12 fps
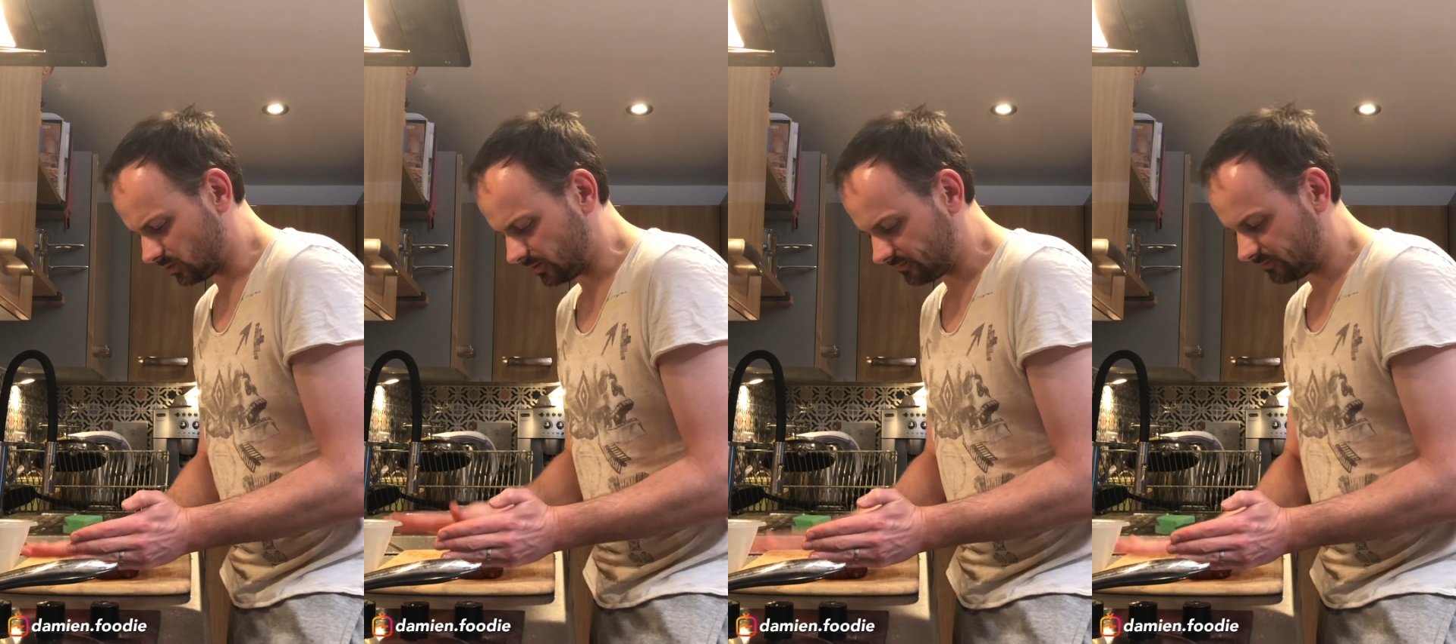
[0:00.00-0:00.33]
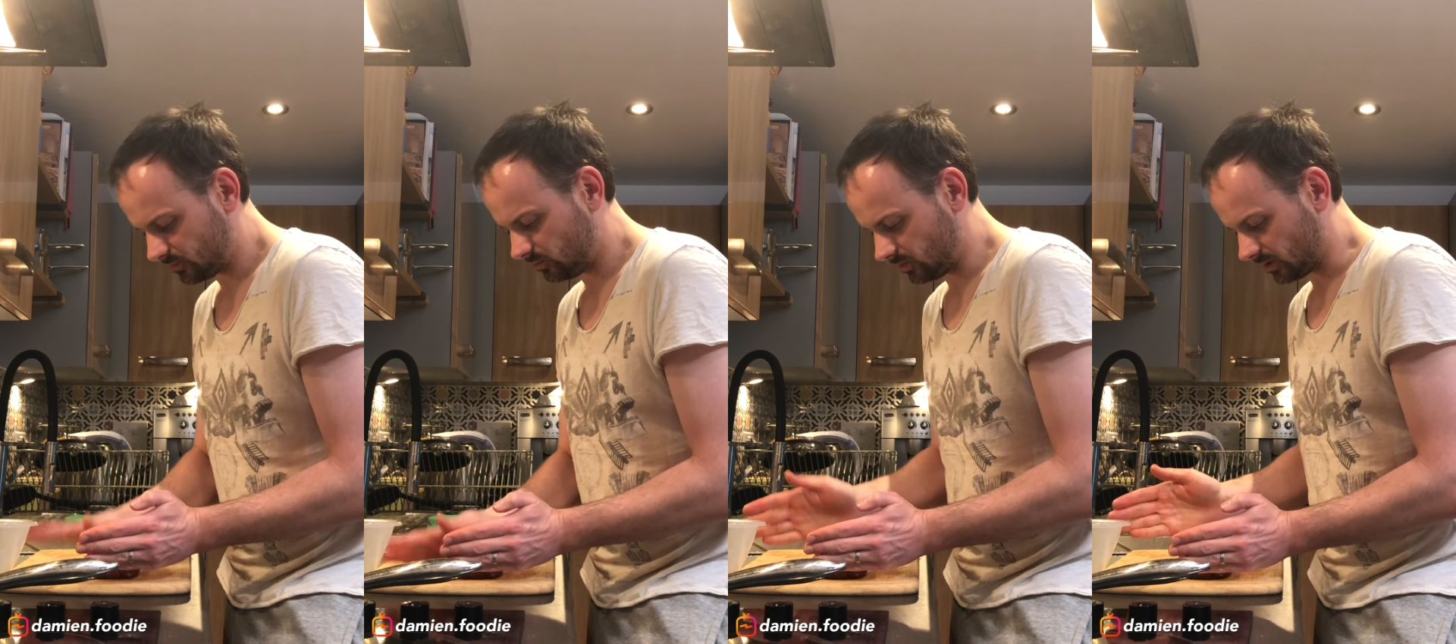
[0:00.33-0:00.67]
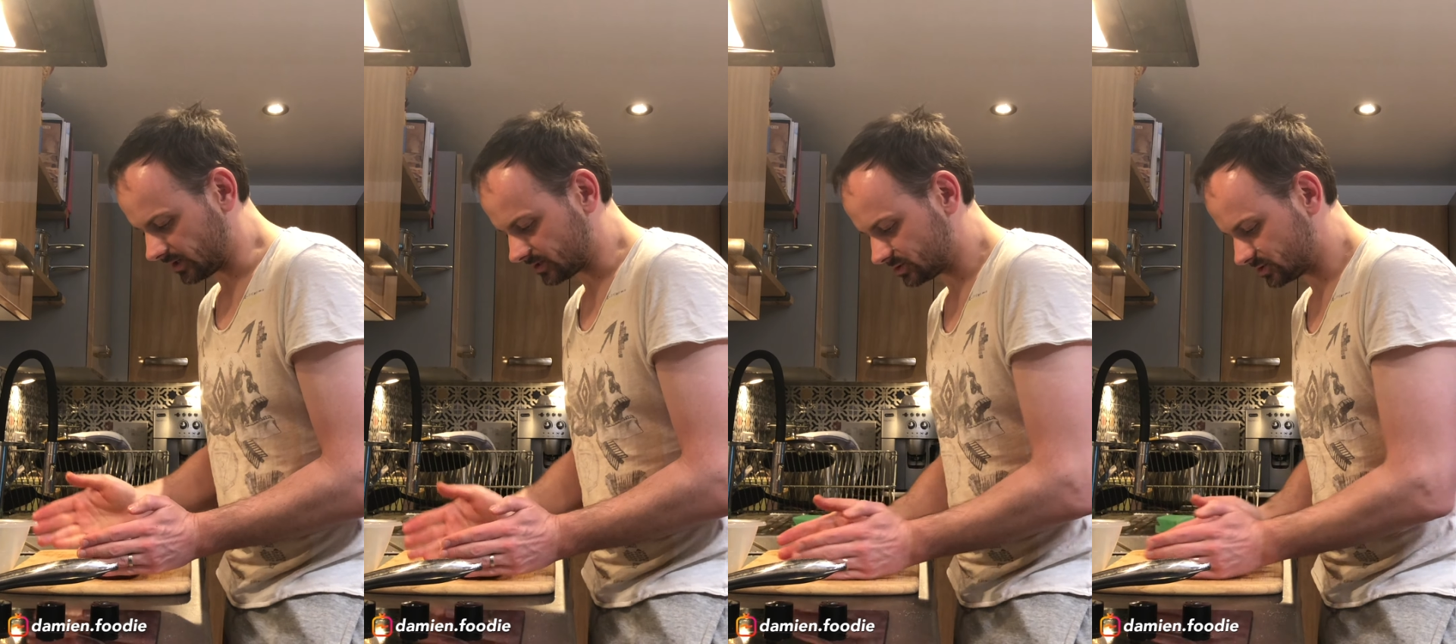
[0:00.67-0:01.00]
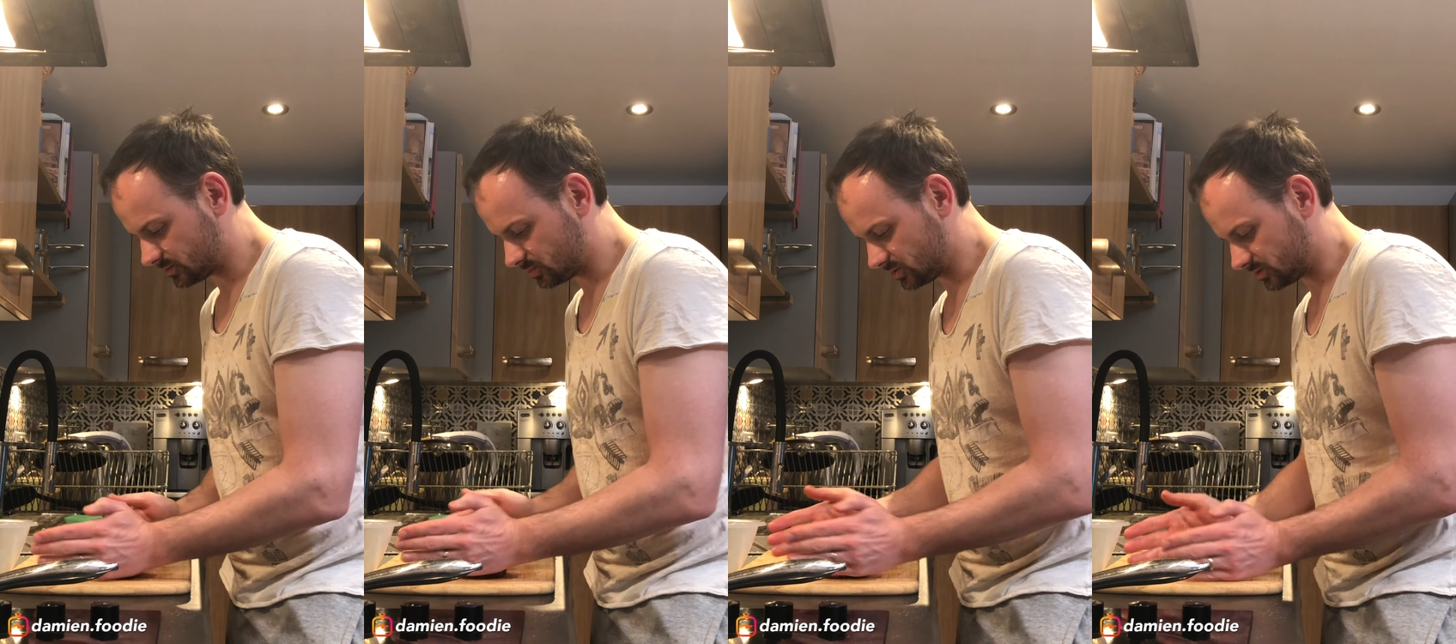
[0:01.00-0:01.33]
I feel like I should
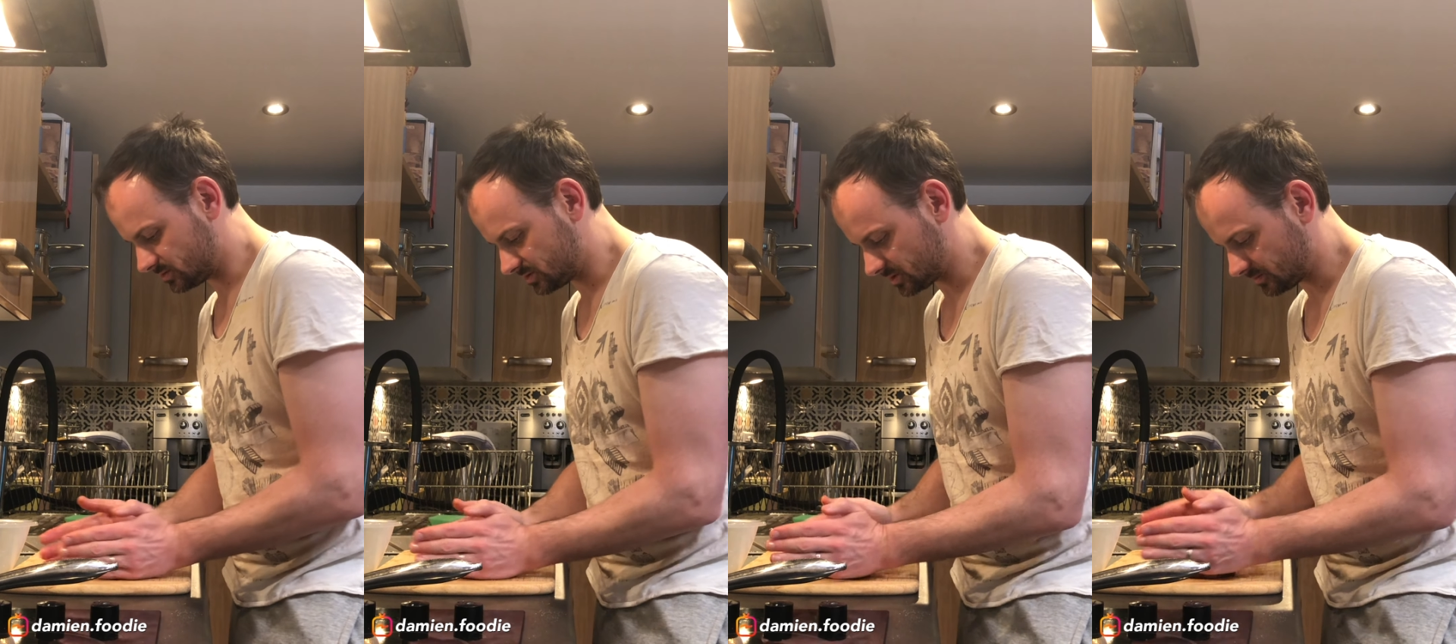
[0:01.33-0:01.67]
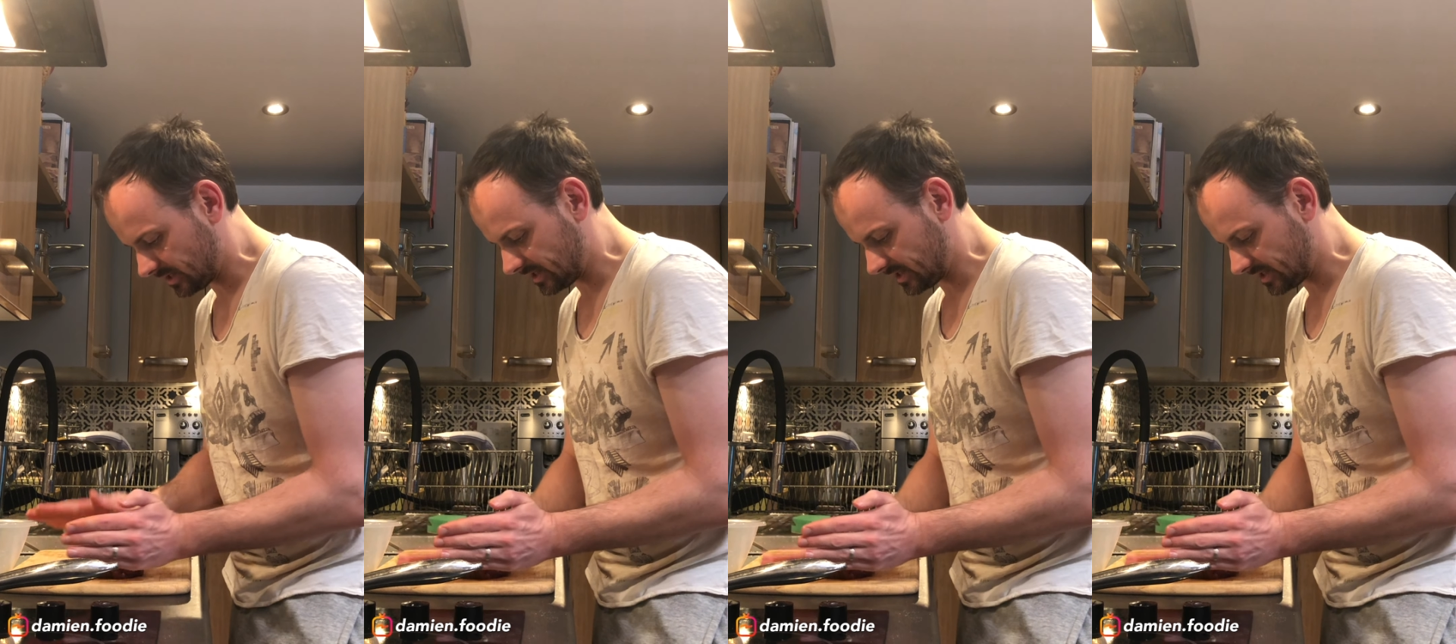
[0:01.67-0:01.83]
have put some